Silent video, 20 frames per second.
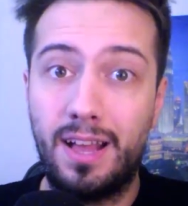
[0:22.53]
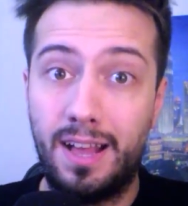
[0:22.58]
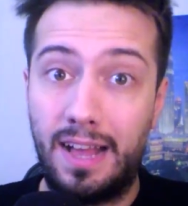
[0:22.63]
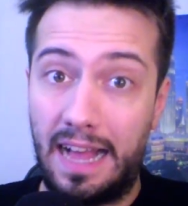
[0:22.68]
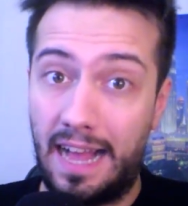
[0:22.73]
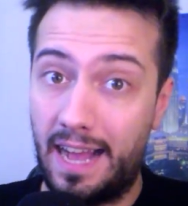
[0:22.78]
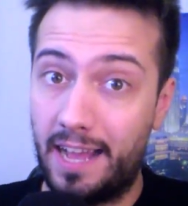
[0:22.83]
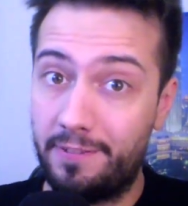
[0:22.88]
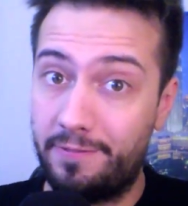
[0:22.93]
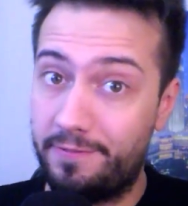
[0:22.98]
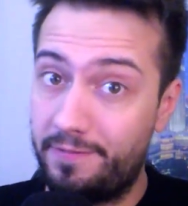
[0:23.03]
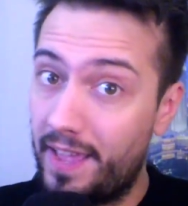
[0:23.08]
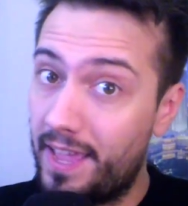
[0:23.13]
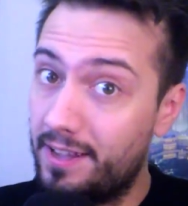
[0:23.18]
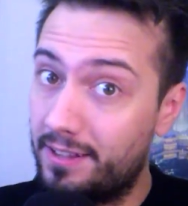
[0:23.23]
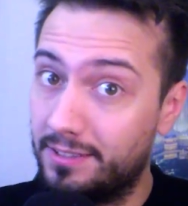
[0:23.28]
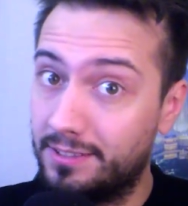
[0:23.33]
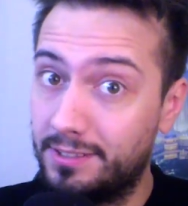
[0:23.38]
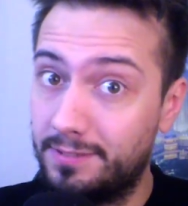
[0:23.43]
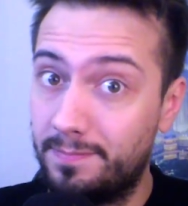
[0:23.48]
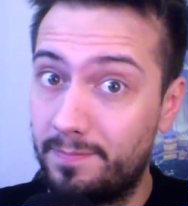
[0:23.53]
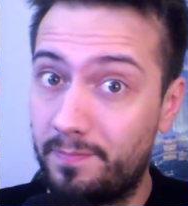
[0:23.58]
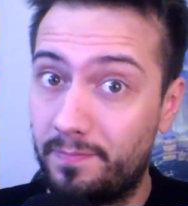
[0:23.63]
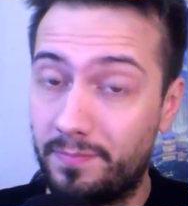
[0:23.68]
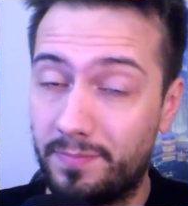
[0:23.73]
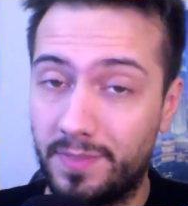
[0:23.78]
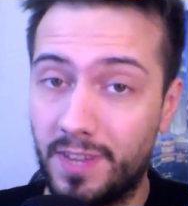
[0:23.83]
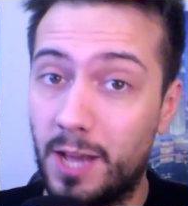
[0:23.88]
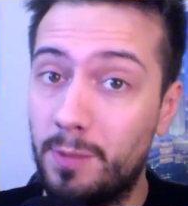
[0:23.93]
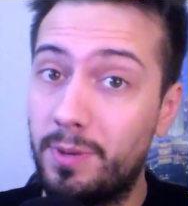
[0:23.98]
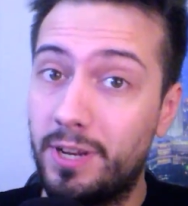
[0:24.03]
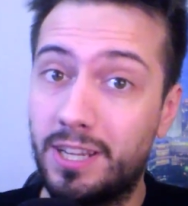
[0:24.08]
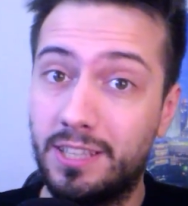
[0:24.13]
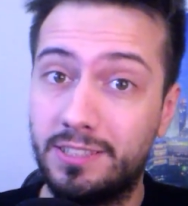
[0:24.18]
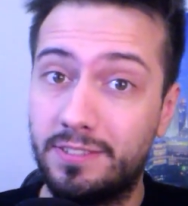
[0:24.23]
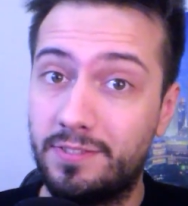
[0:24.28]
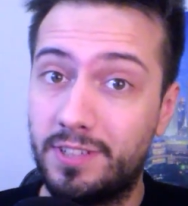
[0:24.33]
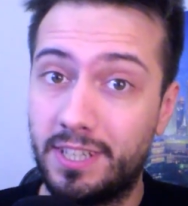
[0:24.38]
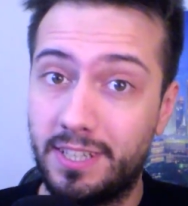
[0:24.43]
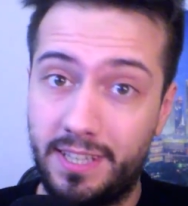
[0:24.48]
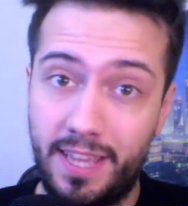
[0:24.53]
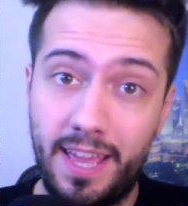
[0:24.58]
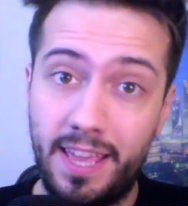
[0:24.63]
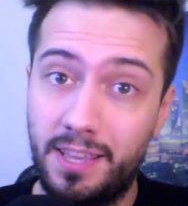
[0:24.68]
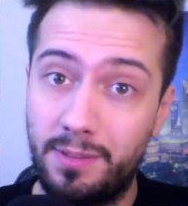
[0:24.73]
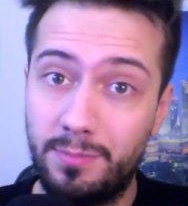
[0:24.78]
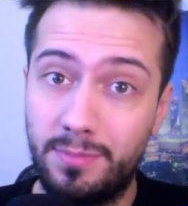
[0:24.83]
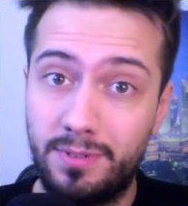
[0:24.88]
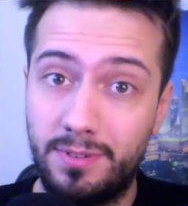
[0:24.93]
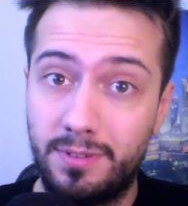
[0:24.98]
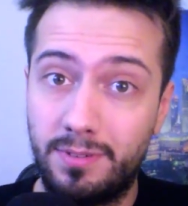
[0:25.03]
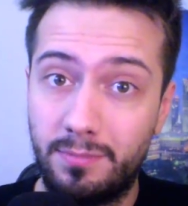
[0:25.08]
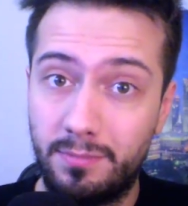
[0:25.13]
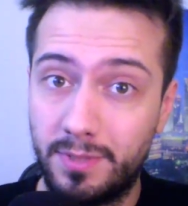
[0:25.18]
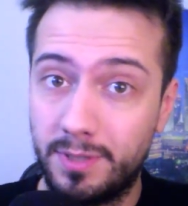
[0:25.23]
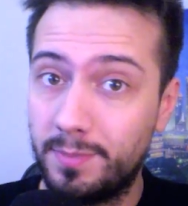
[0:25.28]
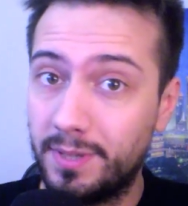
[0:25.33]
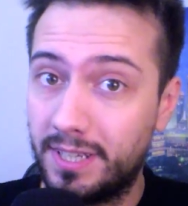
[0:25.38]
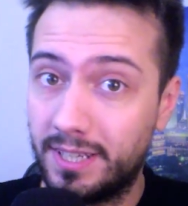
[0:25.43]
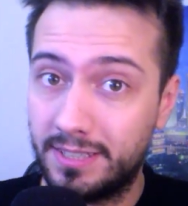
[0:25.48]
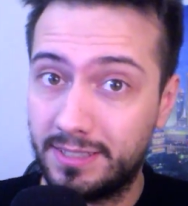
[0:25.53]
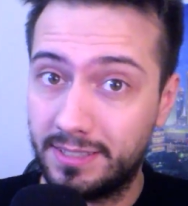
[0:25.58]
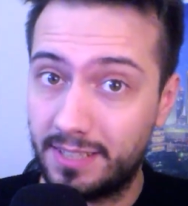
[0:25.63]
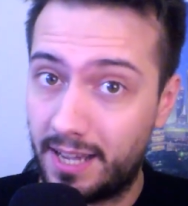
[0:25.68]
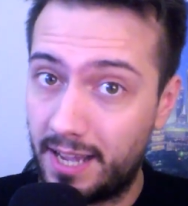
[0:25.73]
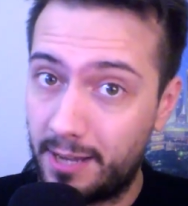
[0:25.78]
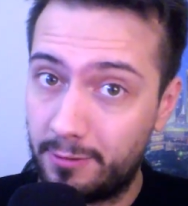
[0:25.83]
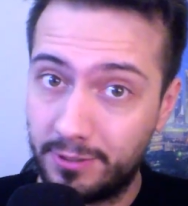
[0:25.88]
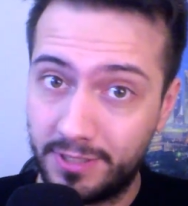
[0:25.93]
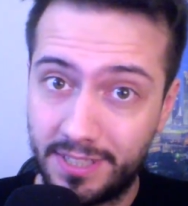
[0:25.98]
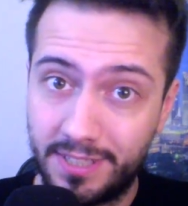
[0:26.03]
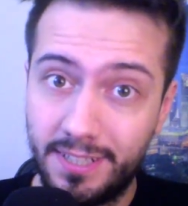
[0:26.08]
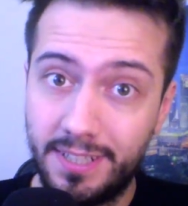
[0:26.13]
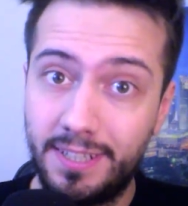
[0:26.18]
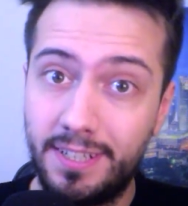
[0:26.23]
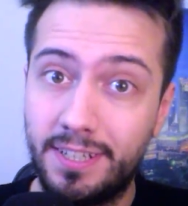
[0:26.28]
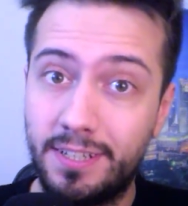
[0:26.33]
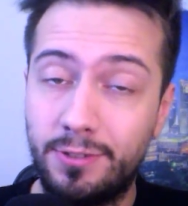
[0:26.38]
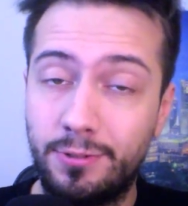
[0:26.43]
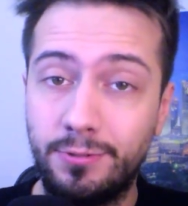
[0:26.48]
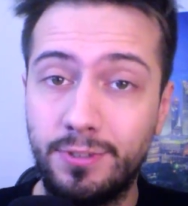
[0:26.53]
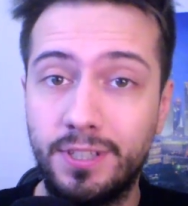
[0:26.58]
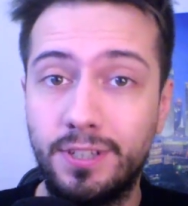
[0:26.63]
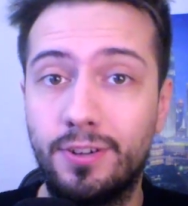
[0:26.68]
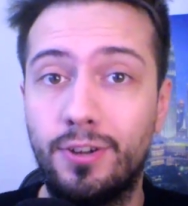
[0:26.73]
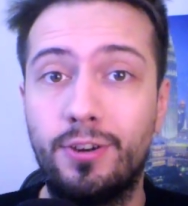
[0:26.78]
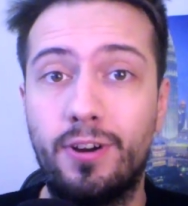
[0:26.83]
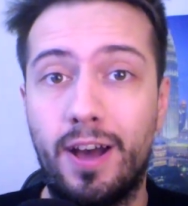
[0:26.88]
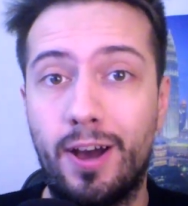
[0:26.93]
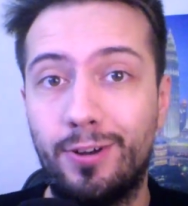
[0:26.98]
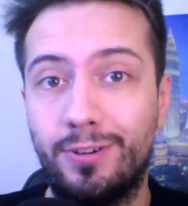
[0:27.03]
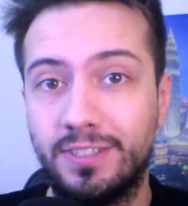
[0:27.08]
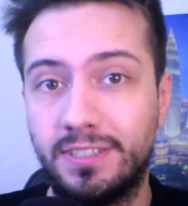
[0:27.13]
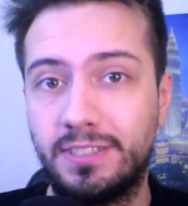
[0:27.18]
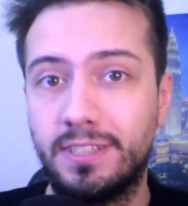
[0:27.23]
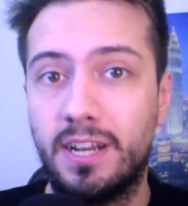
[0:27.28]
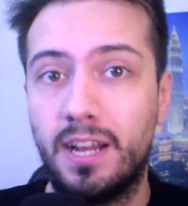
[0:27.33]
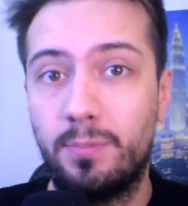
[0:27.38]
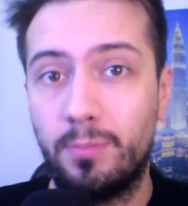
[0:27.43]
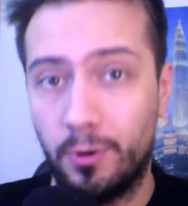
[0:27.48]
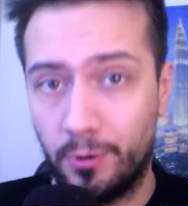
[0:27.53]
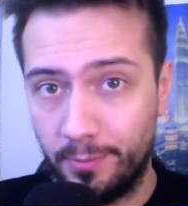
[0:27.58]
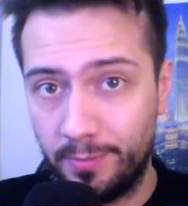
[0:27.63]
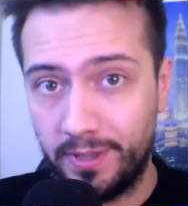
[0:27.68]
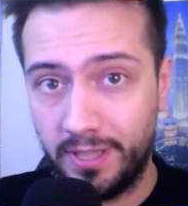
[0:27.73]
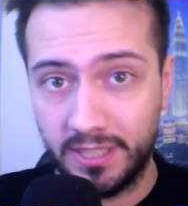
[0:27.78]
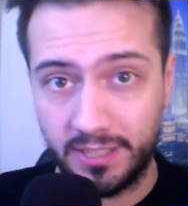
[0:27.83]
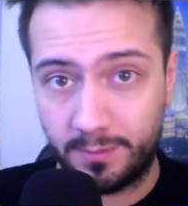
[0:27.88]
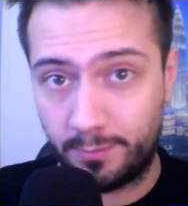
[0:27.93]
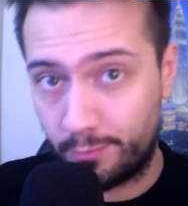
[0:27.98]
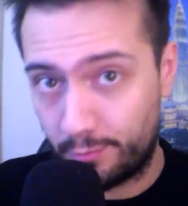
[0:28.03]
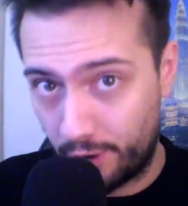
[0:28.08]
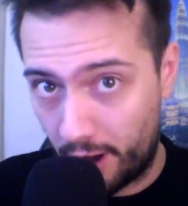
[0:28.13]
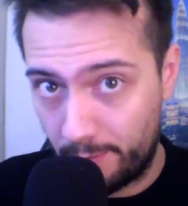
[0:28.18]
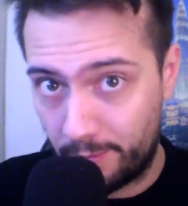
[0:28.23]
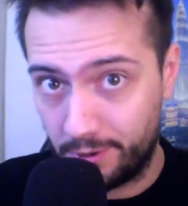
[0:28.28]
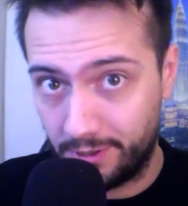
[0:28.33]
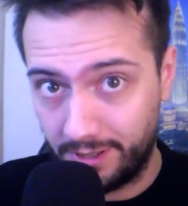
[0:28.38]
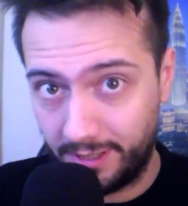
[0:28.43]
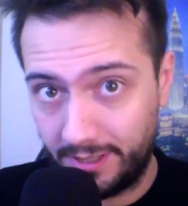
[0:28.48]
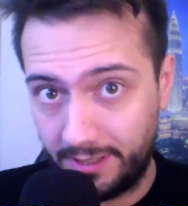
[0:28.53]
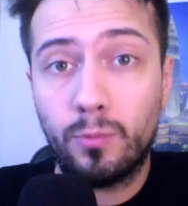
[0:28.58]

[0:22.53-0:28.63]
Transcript: I failed, not because of the game, but because I was an idiot who didn't know how to set up OBS properly.